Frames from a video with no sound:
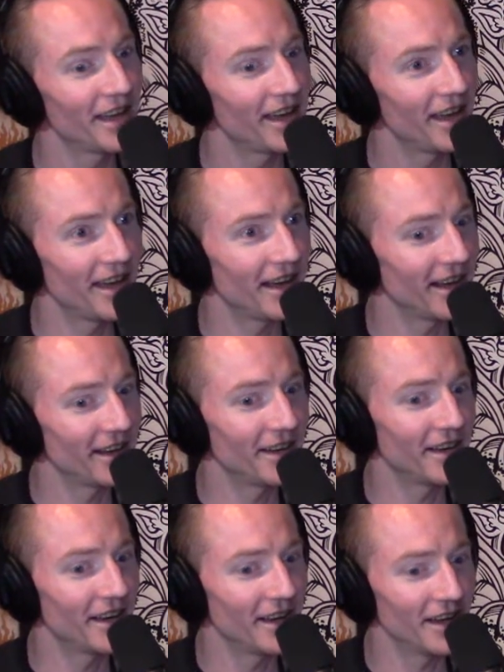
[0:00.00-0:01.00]
and
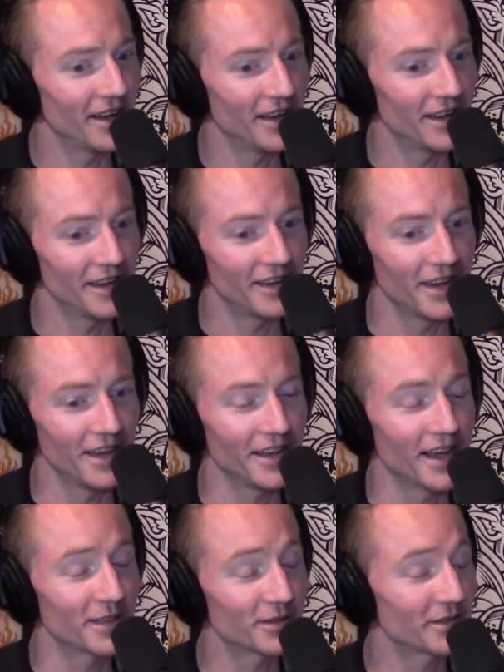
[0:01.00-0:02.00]
uh, and
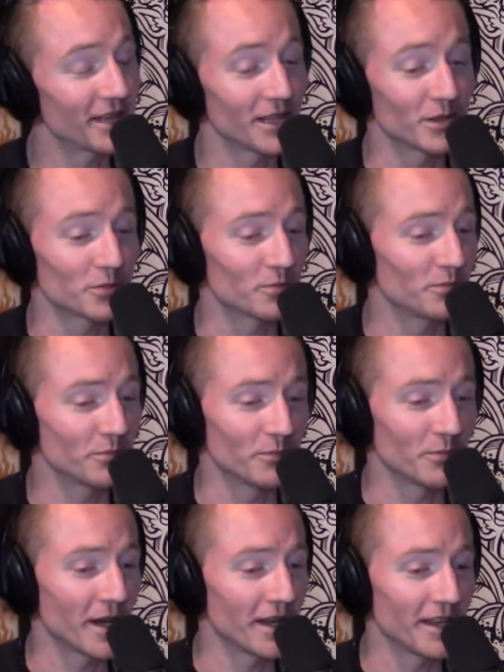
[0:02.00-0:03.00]
that's that's
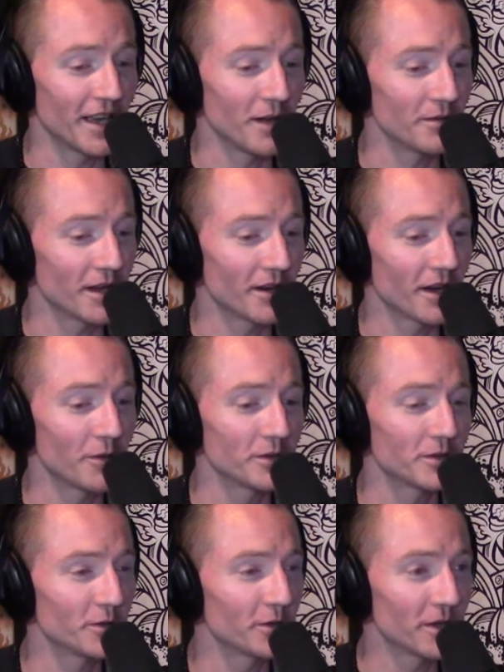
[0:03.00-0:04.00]
my game now. I
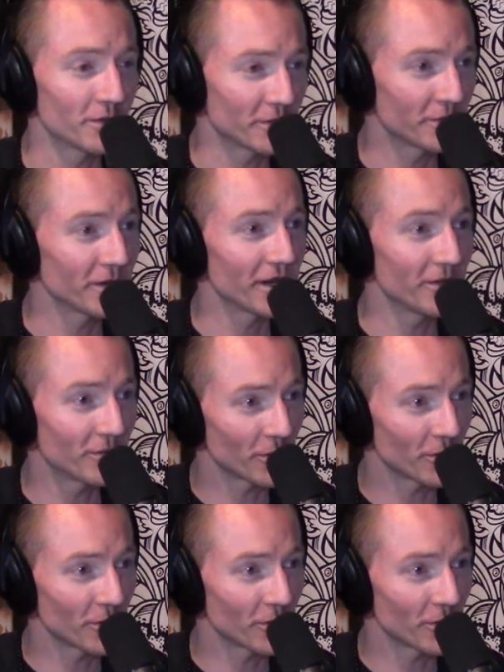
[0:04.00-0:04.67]
was doing it for fun for a